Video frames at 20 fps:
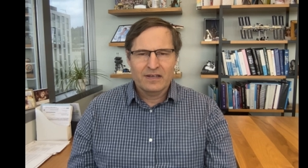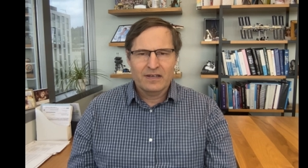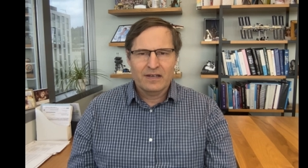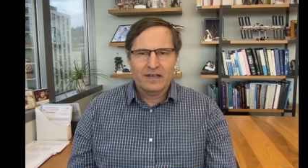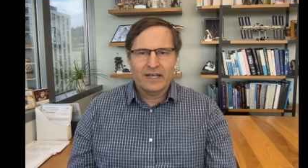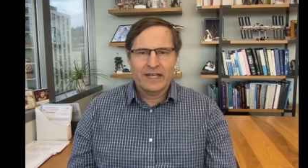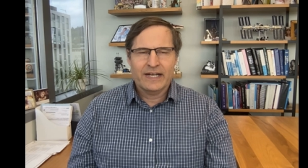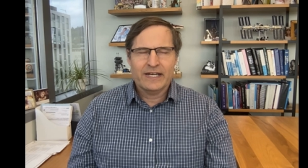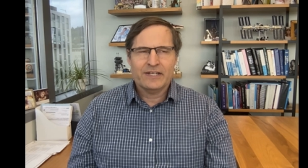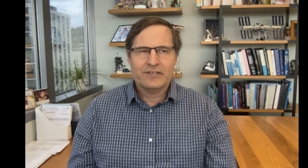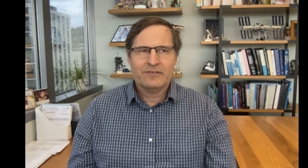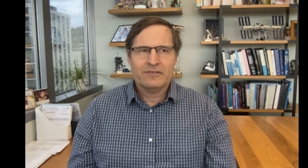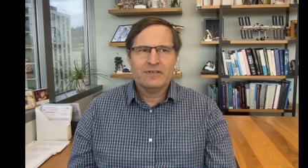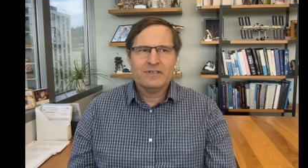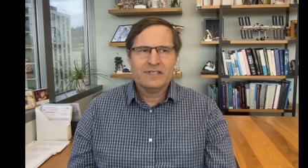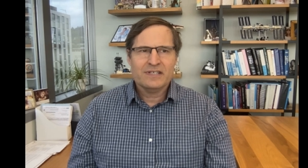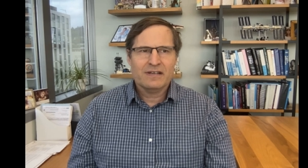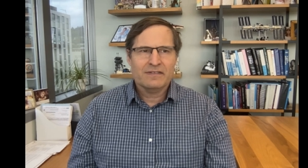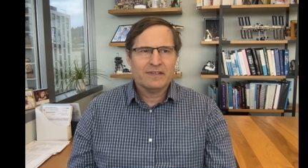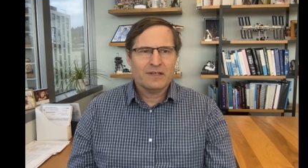And it turns
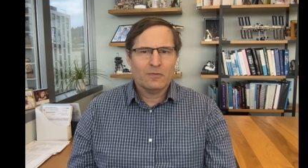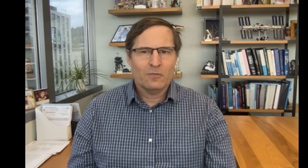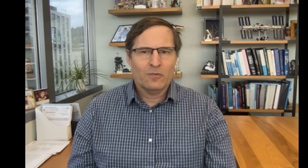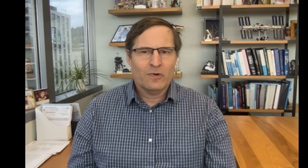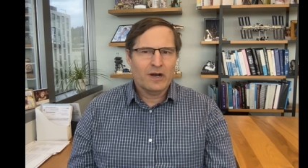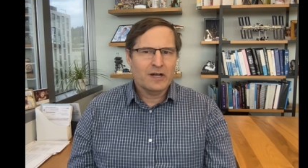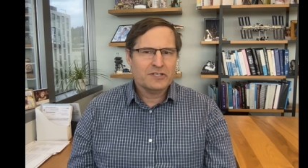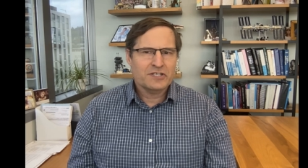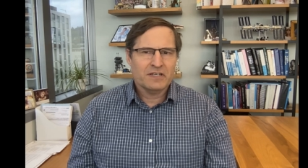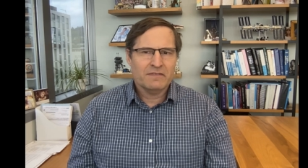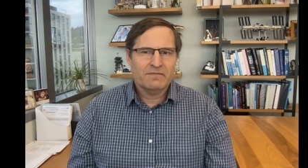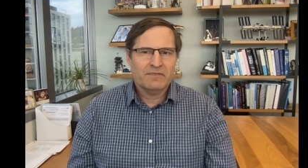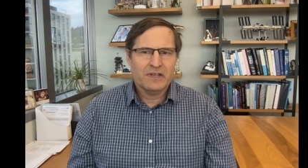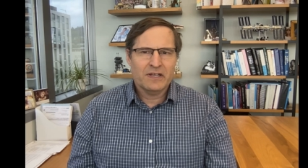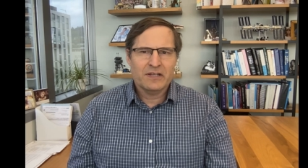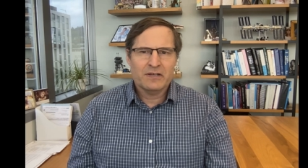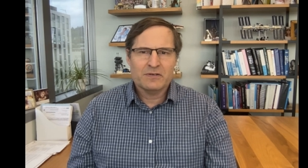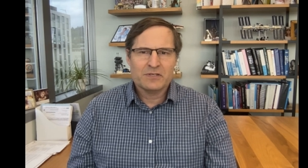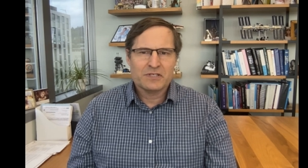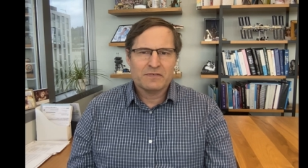out that watching
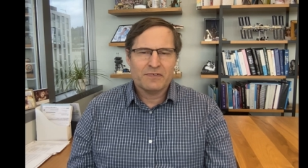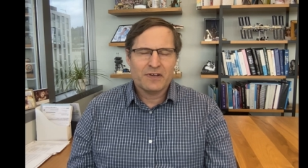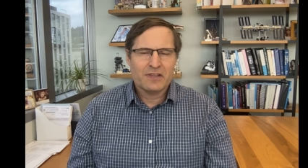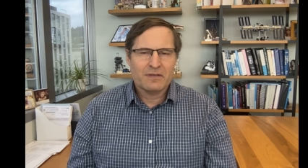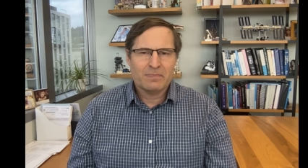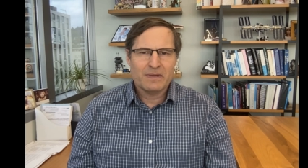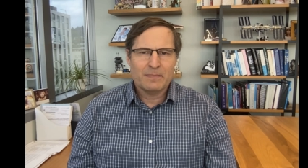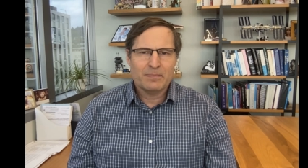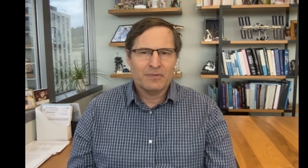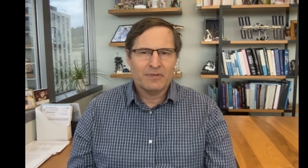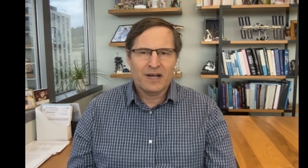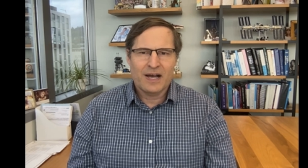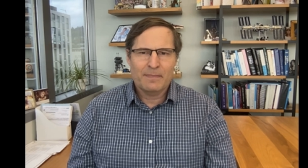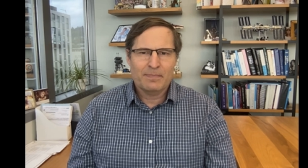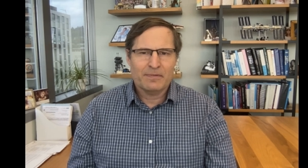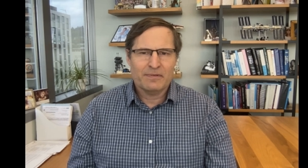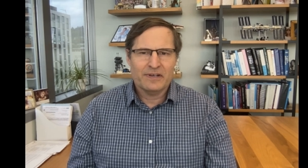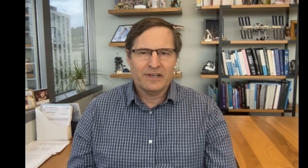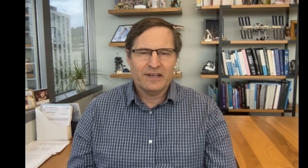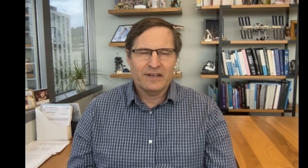videos of other people
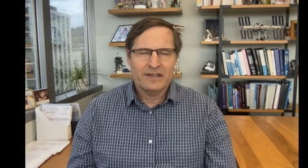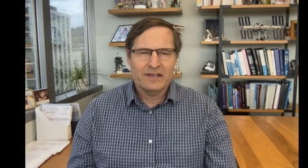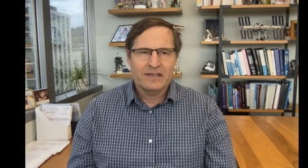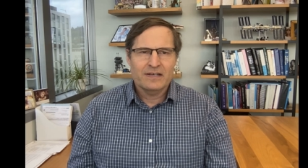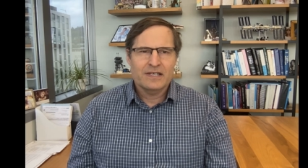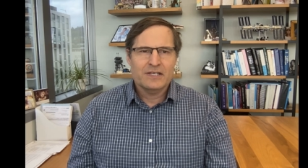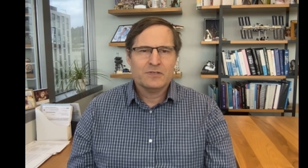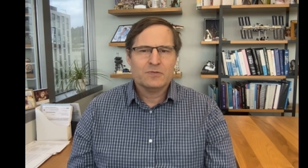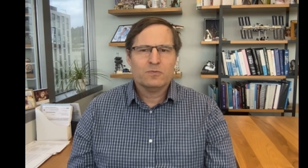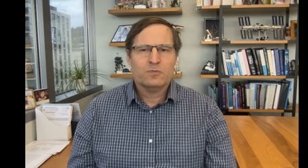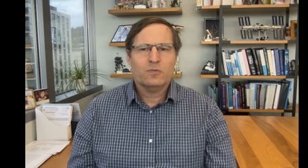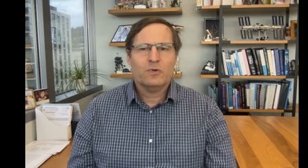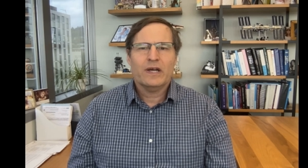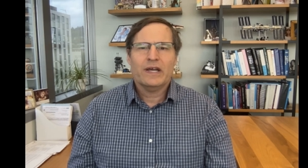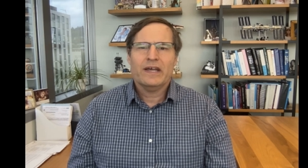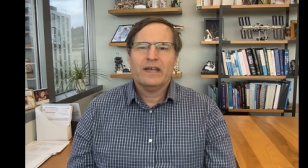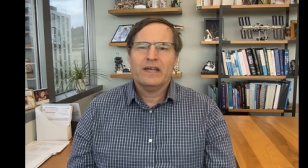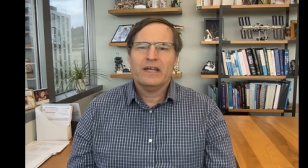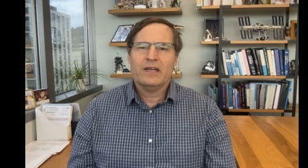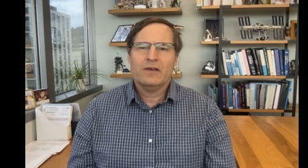operate is
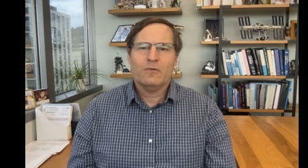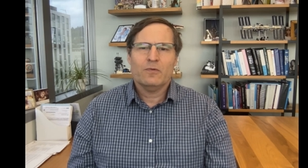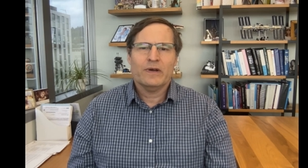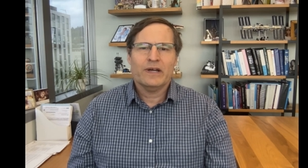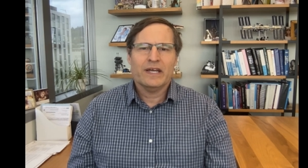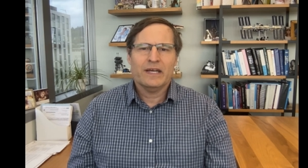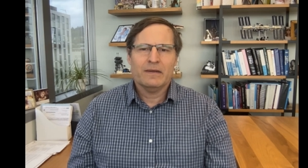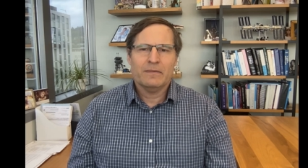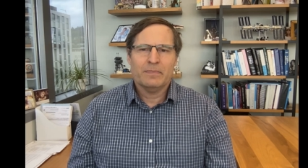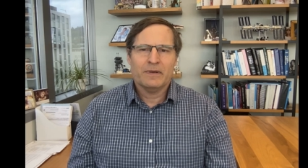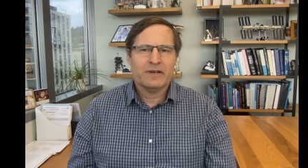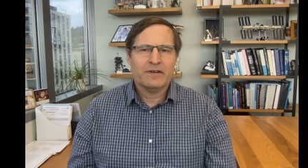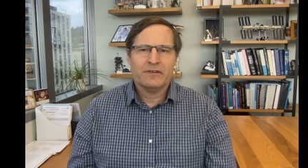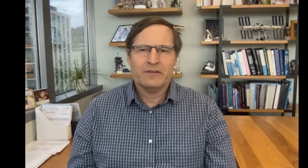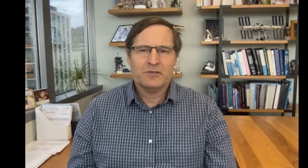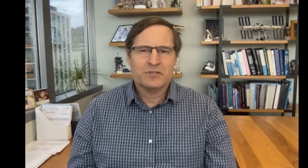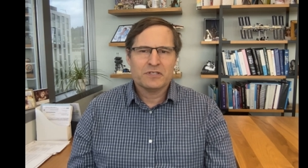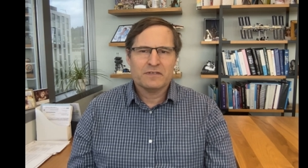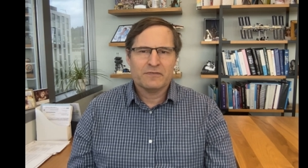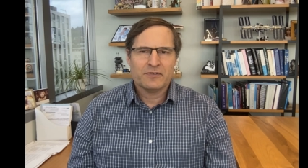way, way better
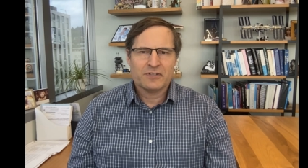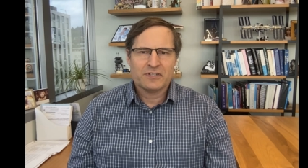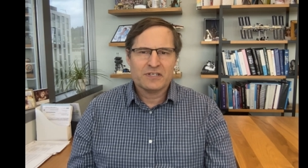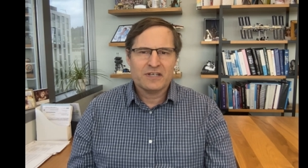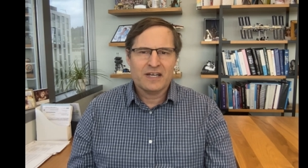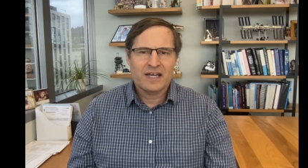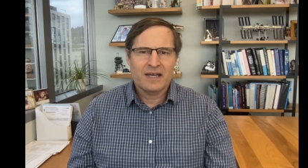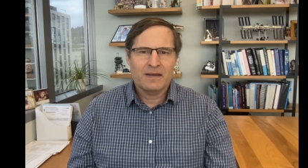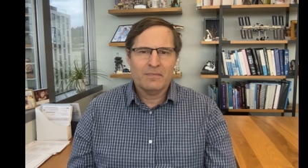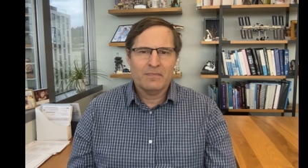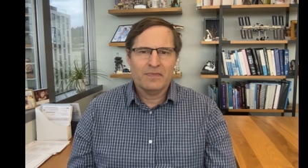use of your time